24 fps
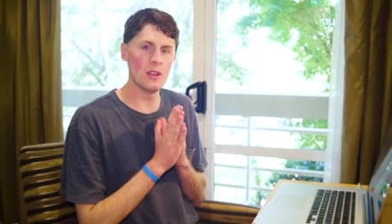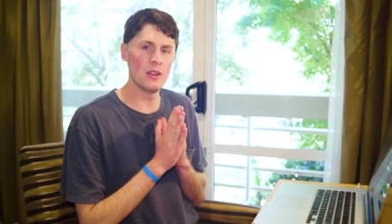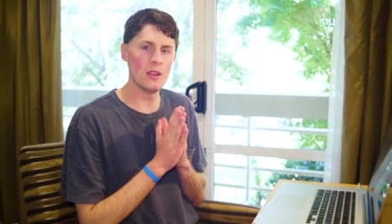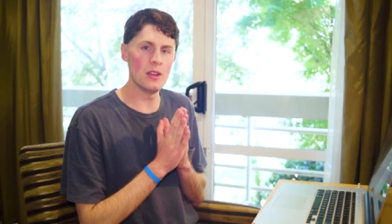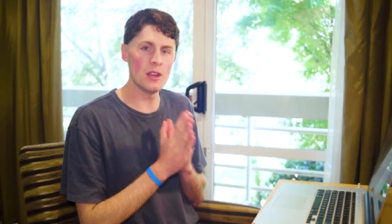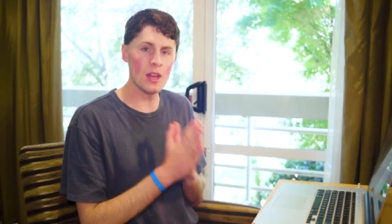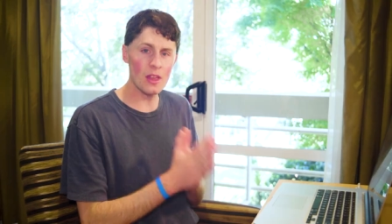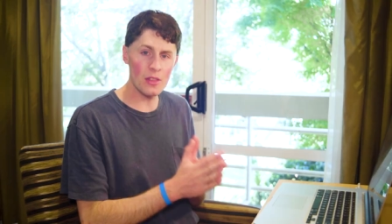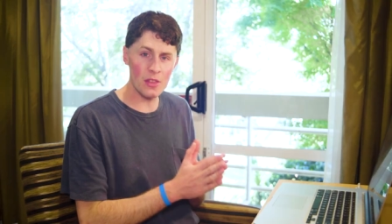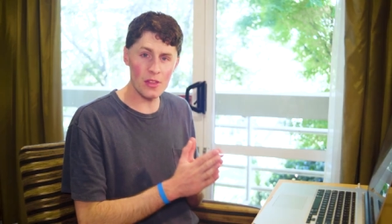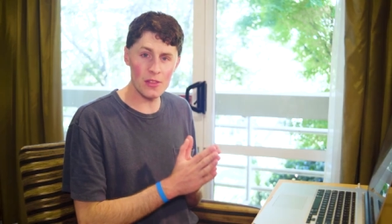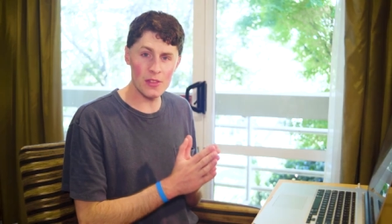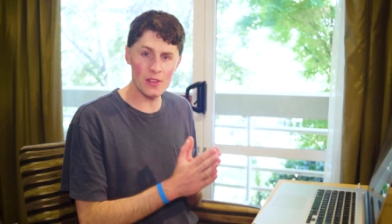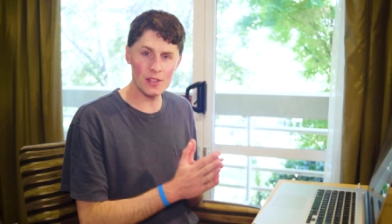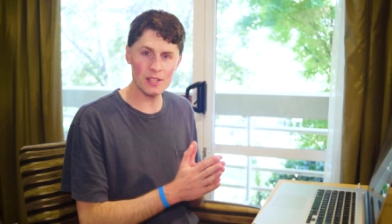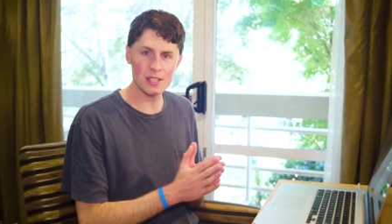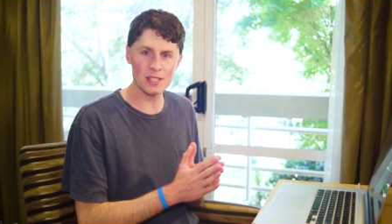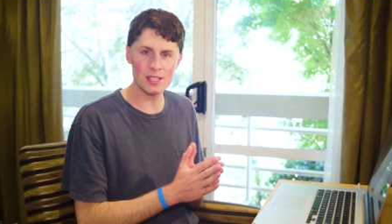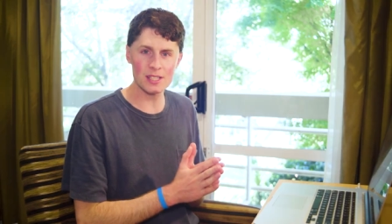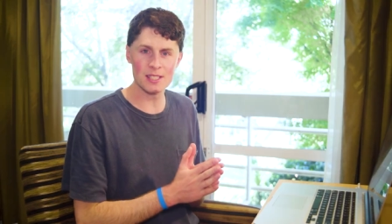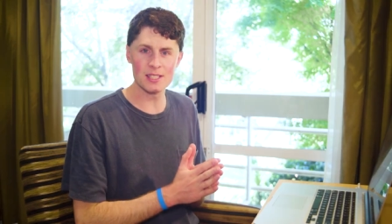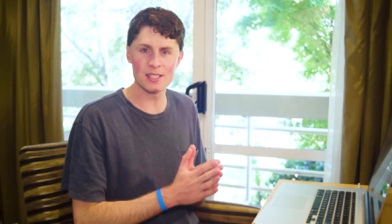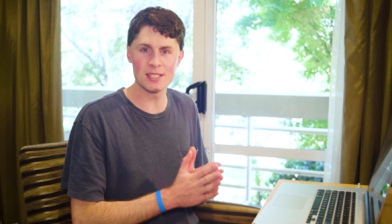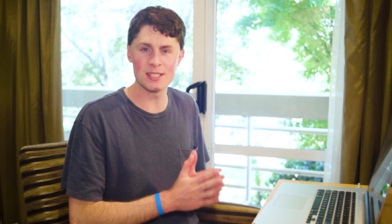Another thing
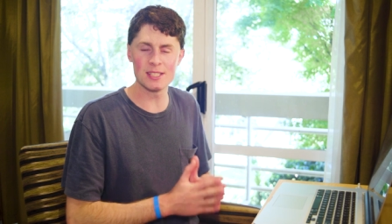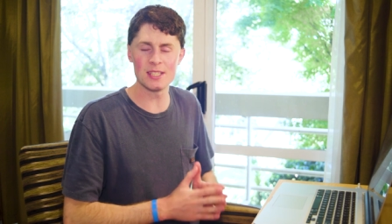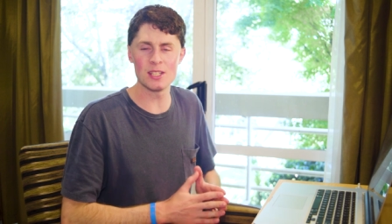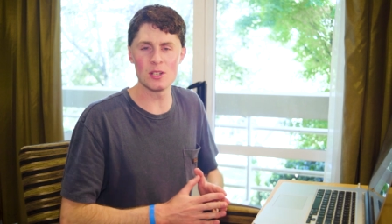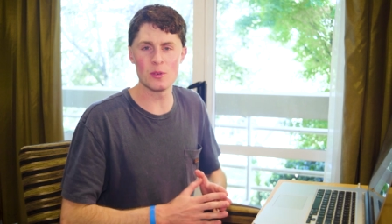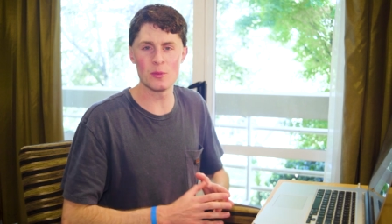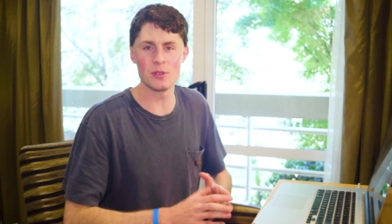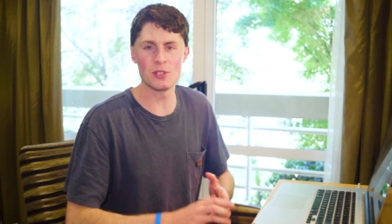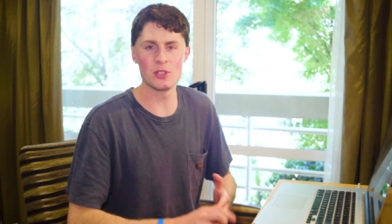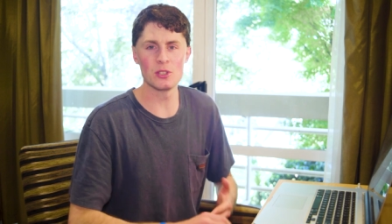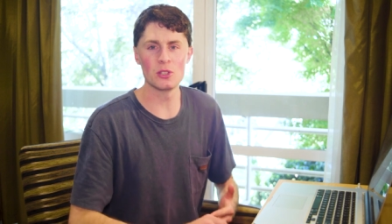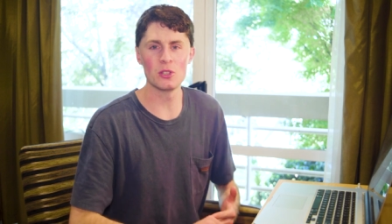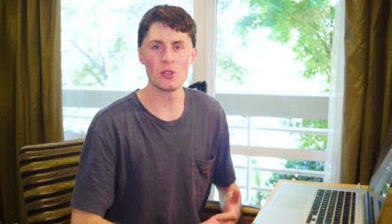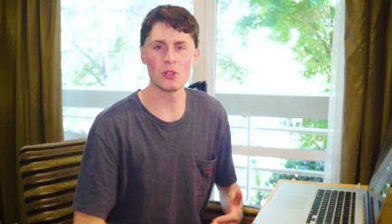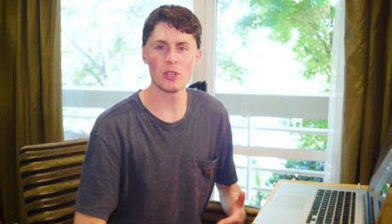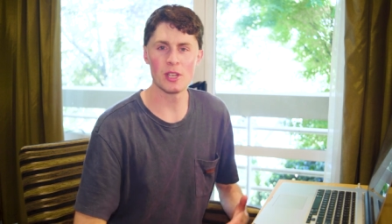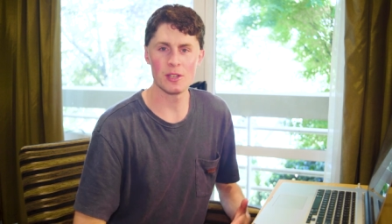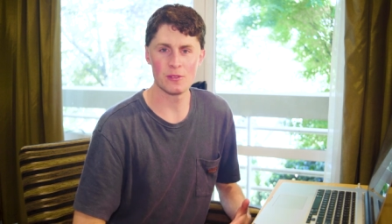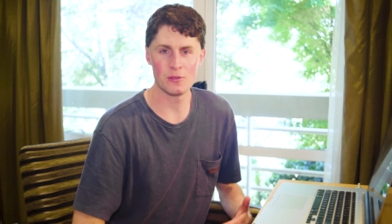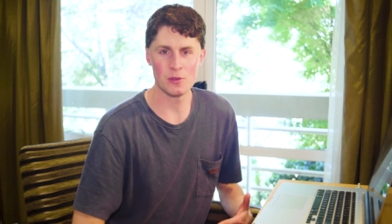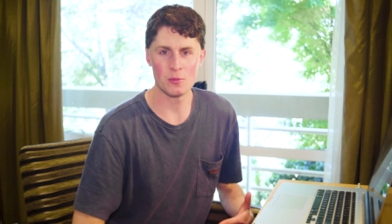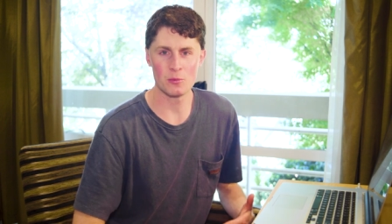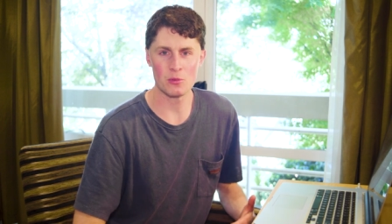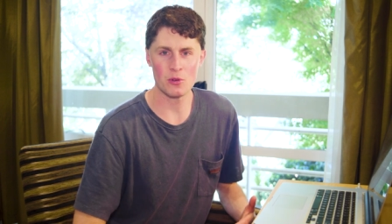to consider when you're
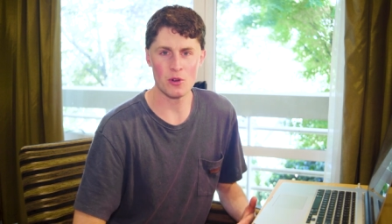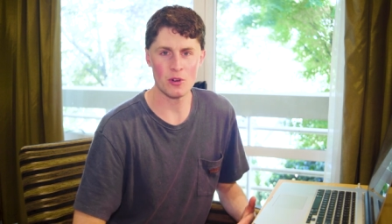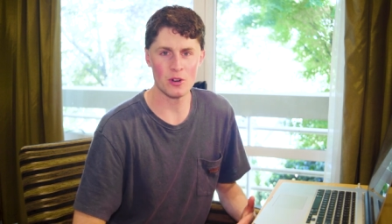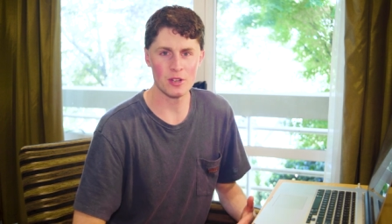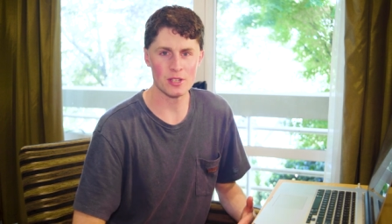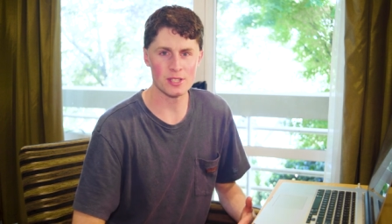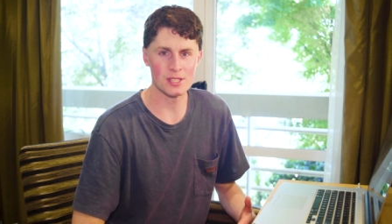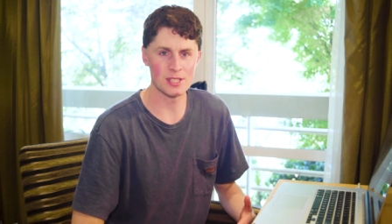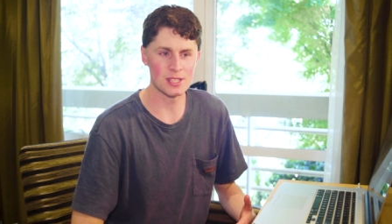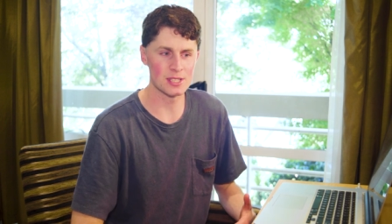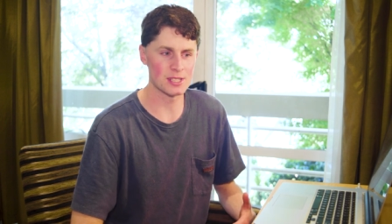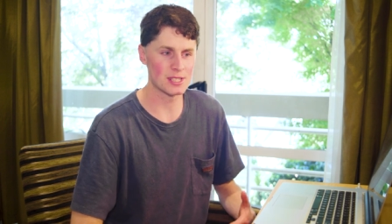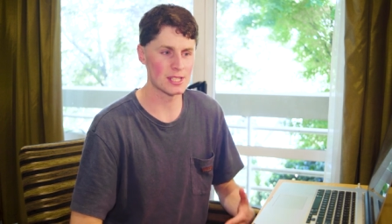looking for products